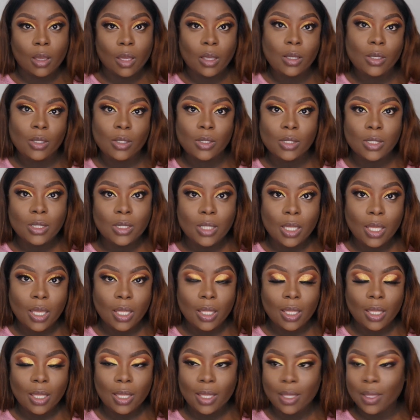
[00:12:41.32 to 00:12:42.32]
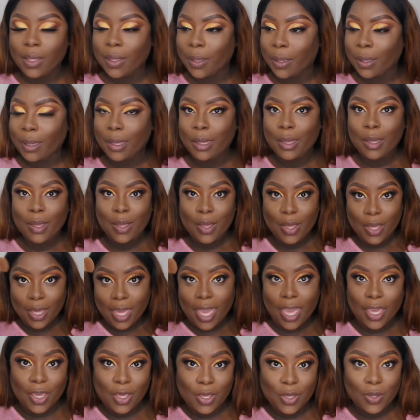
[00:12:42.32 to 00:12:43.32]
Can you see?
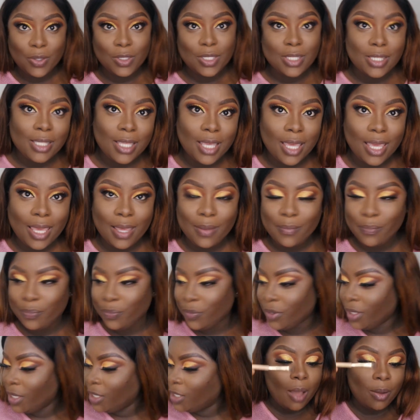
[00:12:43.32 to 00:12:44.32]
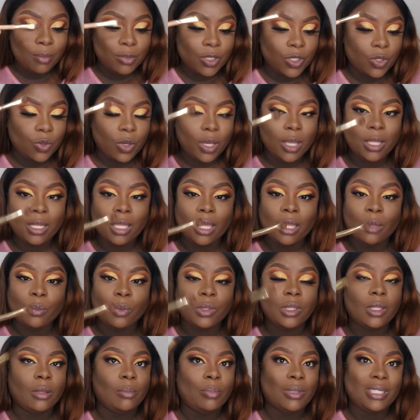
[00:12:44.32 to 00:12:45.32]
Can you see? Now I'm just going in
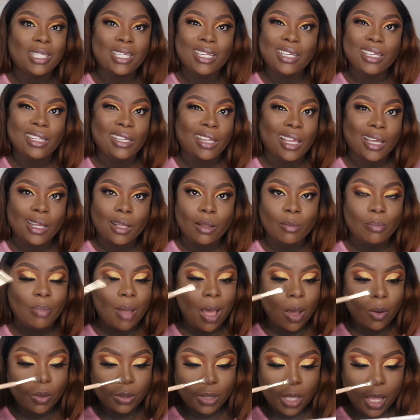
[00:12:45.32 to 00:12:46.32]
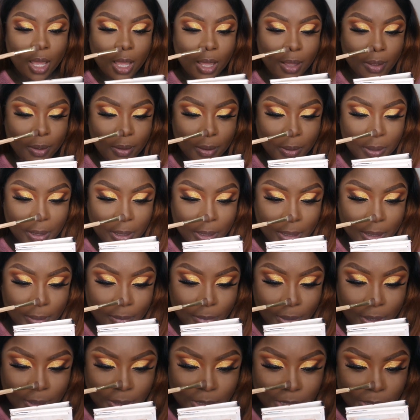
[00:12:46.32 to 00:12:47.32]
with the basically like a powder, and
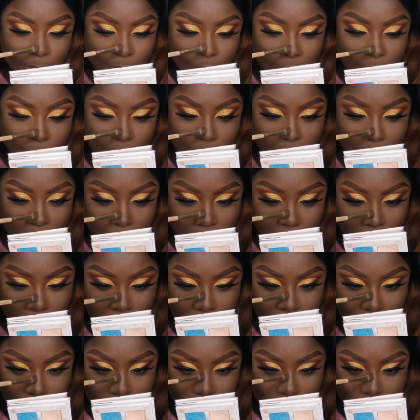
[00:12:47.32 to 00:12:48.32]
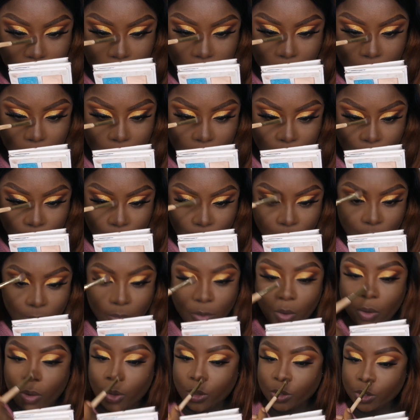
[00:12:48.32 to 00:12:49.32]
I'm going to be
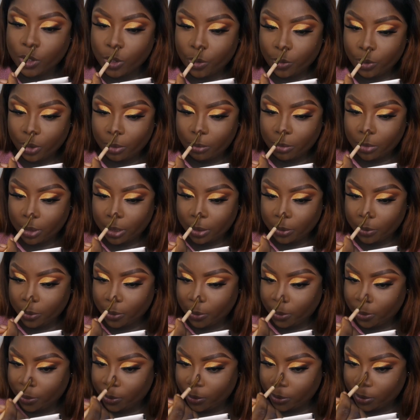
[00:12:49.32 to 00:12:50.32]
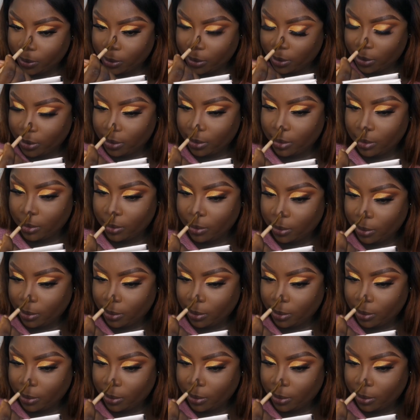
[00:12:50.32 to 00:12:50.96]
contouring my nose.